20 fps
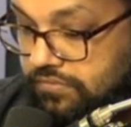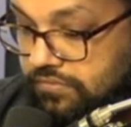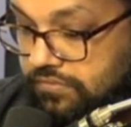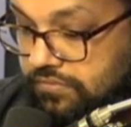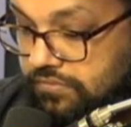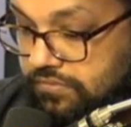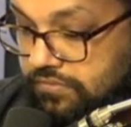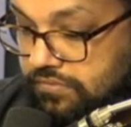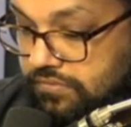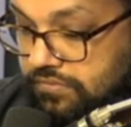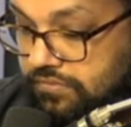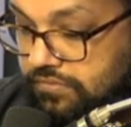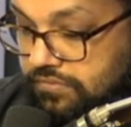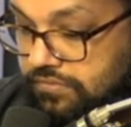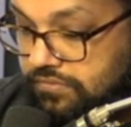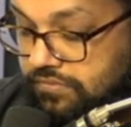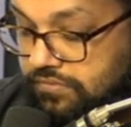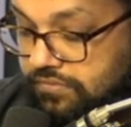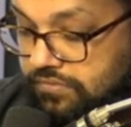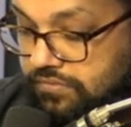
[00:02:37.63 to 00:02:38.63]

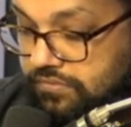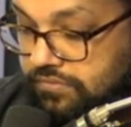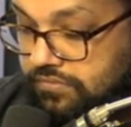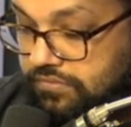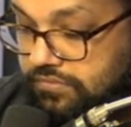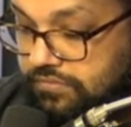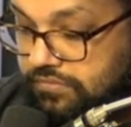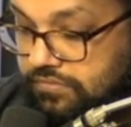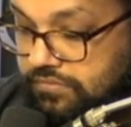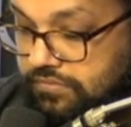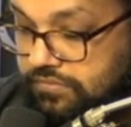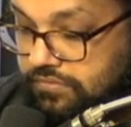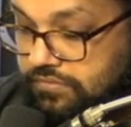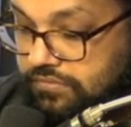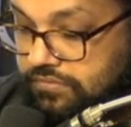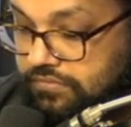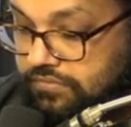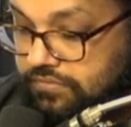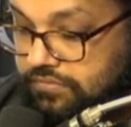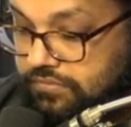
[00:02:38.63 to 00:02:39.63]

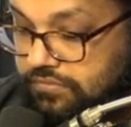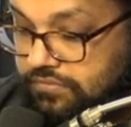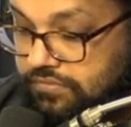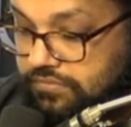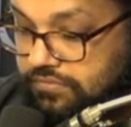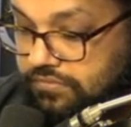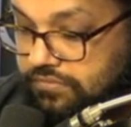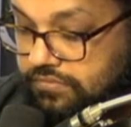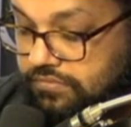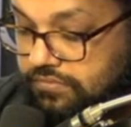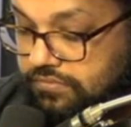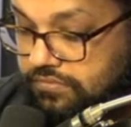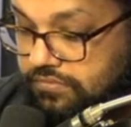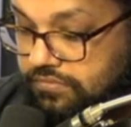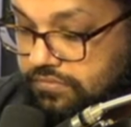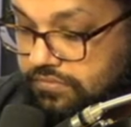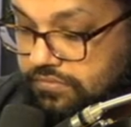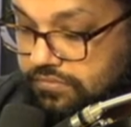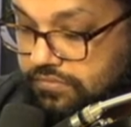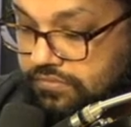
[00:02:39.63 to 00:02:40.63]

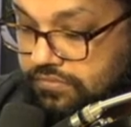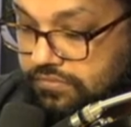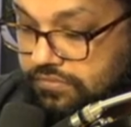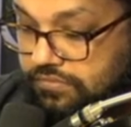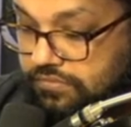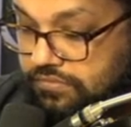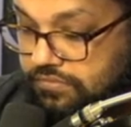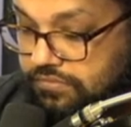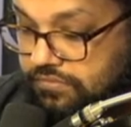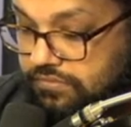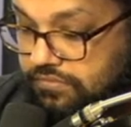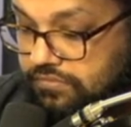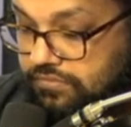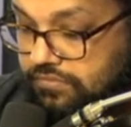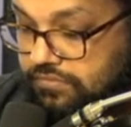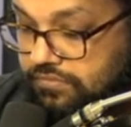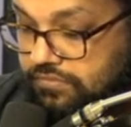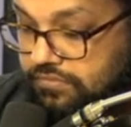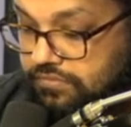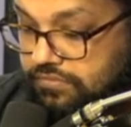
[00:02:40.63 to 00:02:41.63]

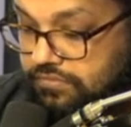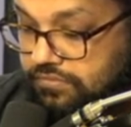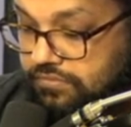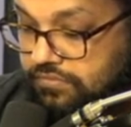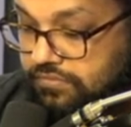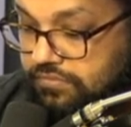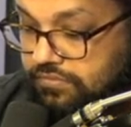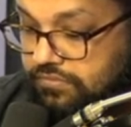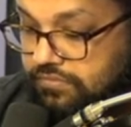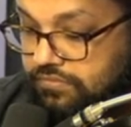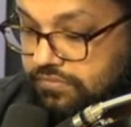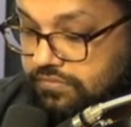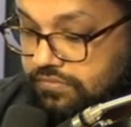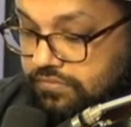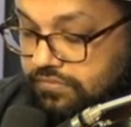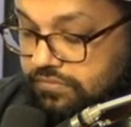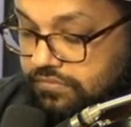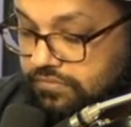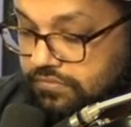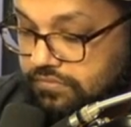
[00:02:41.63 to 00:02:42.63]

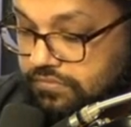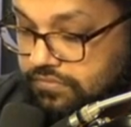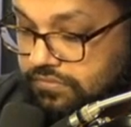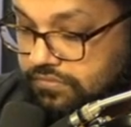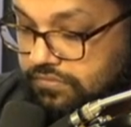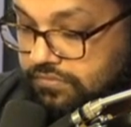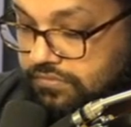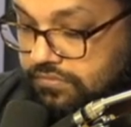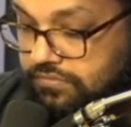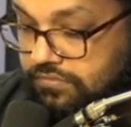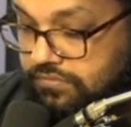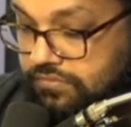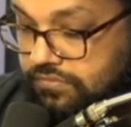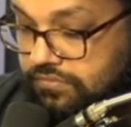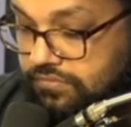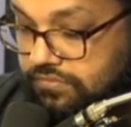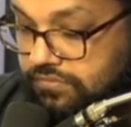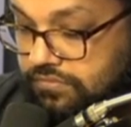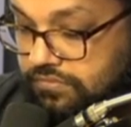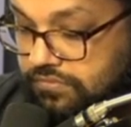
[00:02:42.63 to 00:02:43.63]

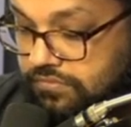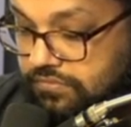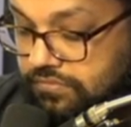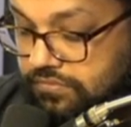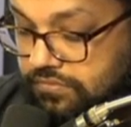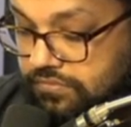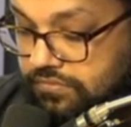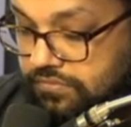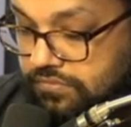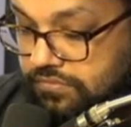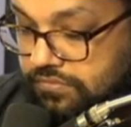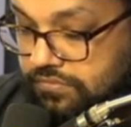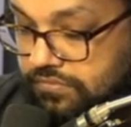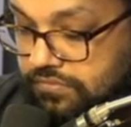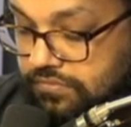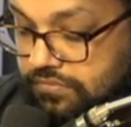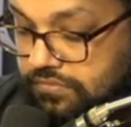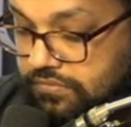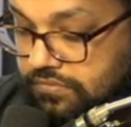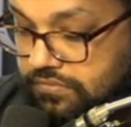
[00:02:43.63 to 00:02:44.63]

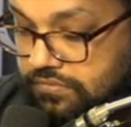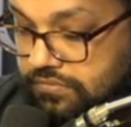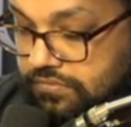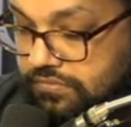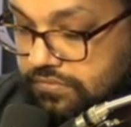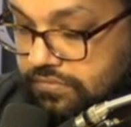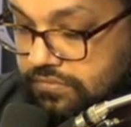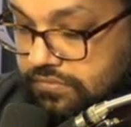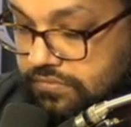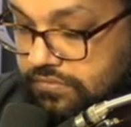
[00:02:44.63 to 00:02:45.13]
(not speaking)